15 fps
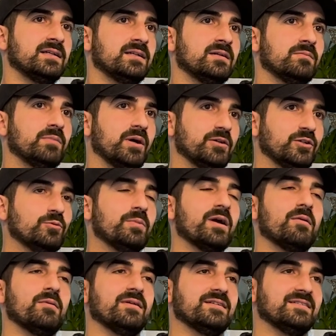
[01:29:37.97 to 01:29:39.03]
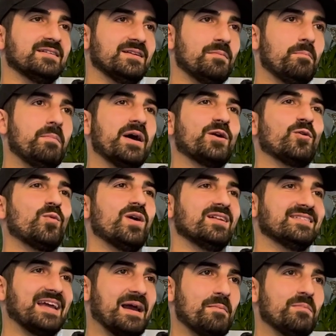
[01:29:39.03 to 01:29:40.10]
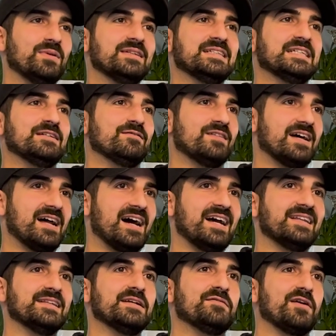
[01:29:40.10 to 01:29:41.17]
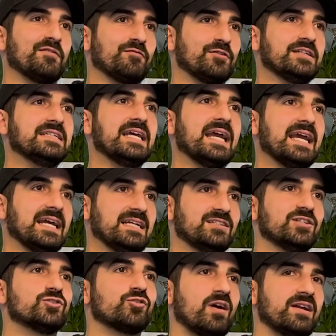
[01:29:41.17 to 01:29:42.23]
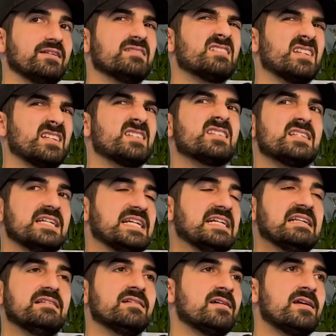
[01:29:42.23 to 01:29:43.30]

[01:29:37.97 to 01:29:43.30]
But you better well damn believe that I live every day to try to succeed.